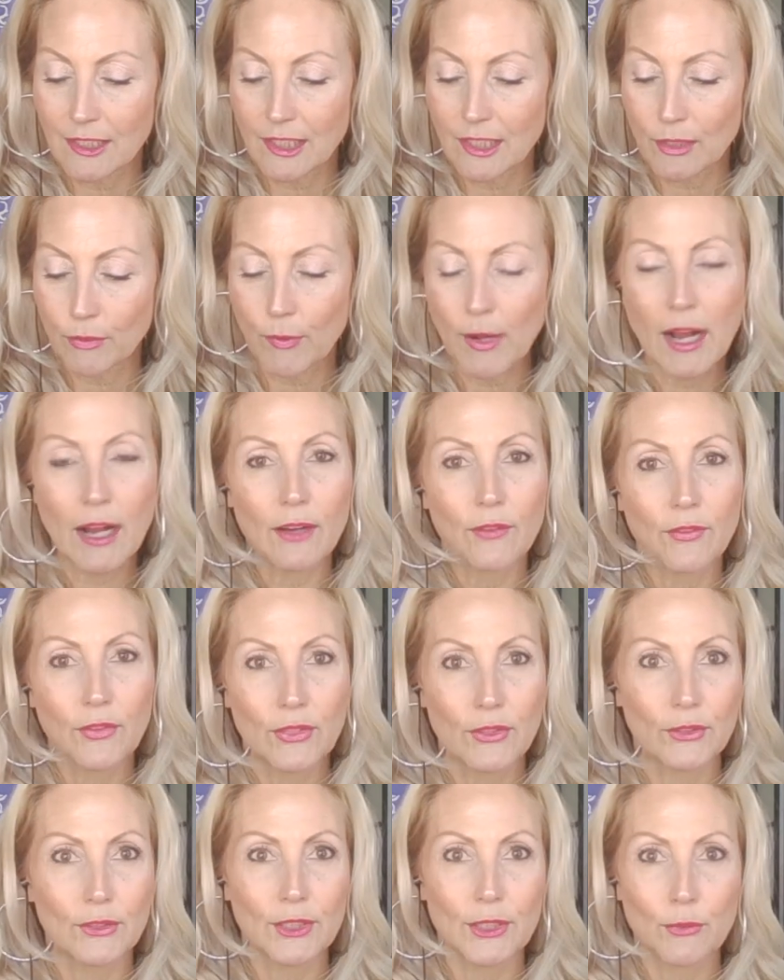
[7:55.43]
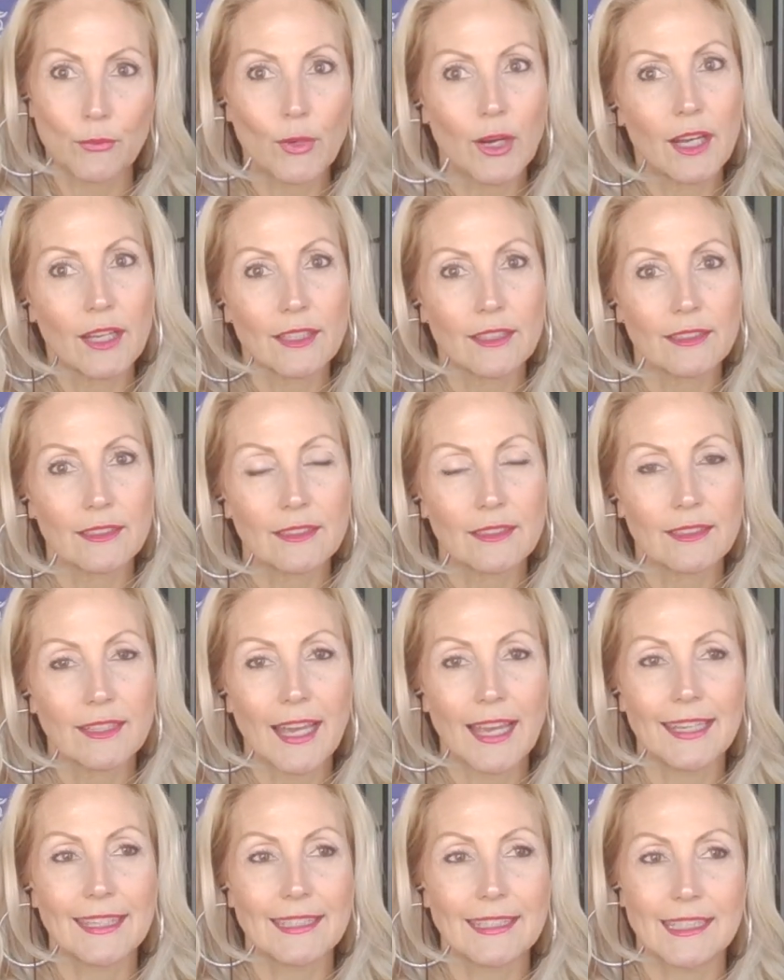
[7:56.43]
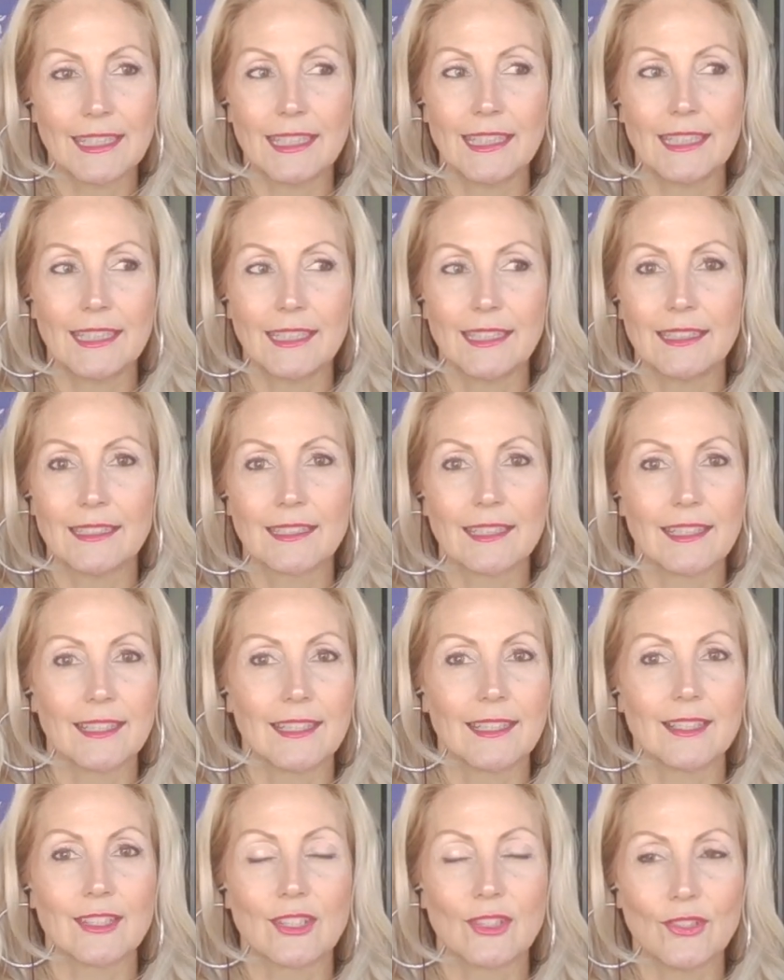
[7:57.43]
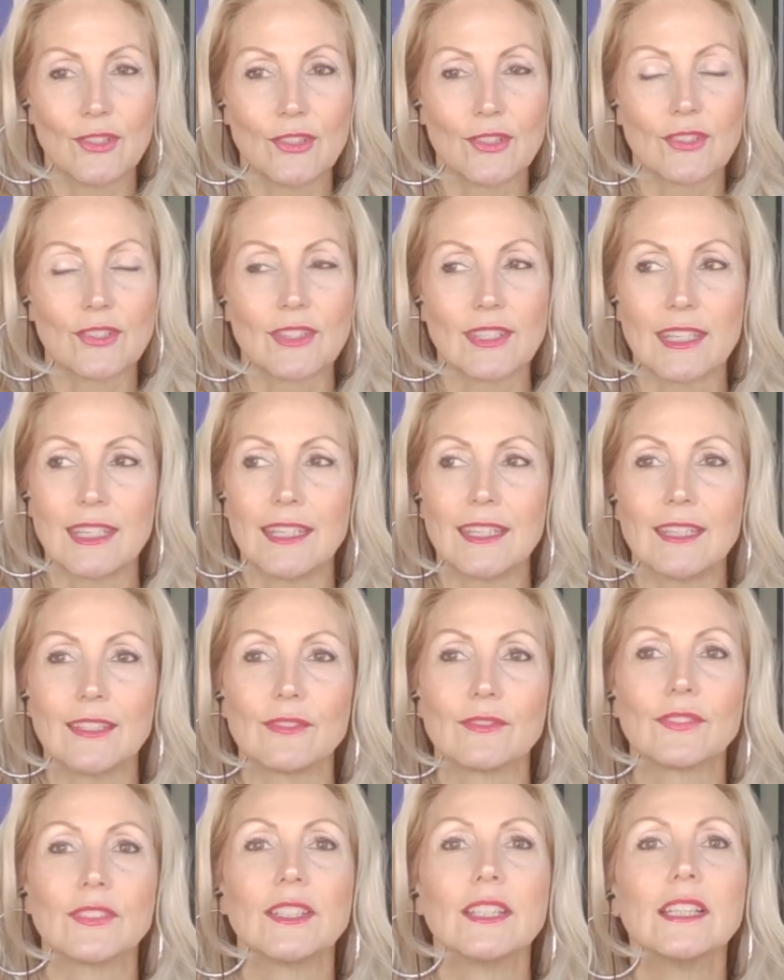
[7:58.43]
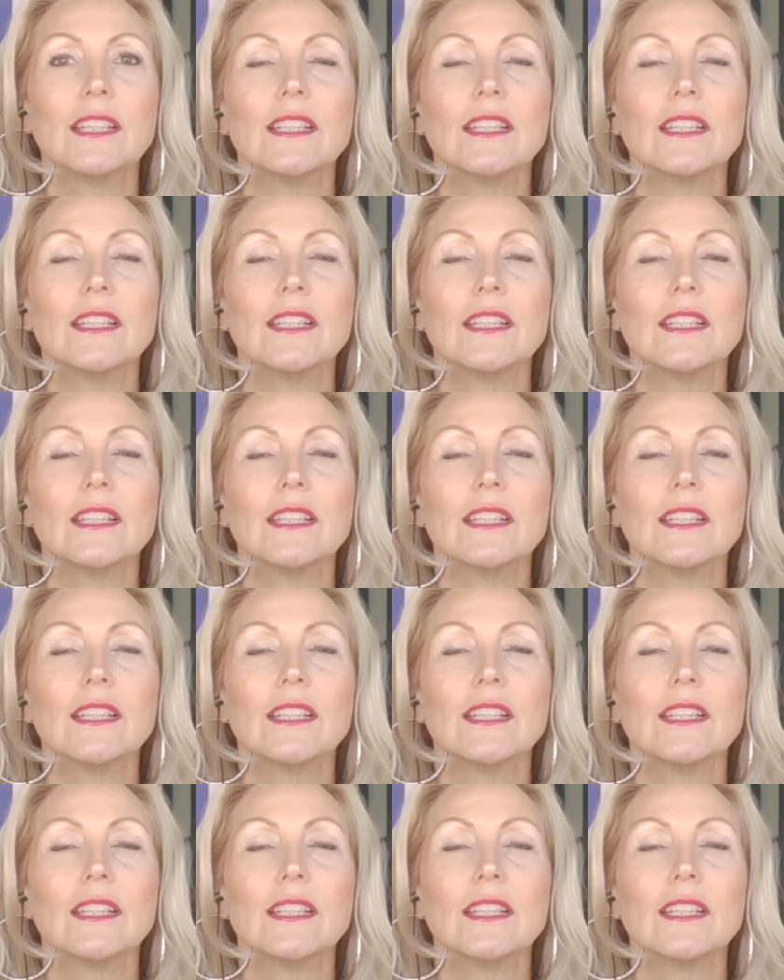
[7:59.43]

twelve thirty-one nineteen, today's New Year's Eve,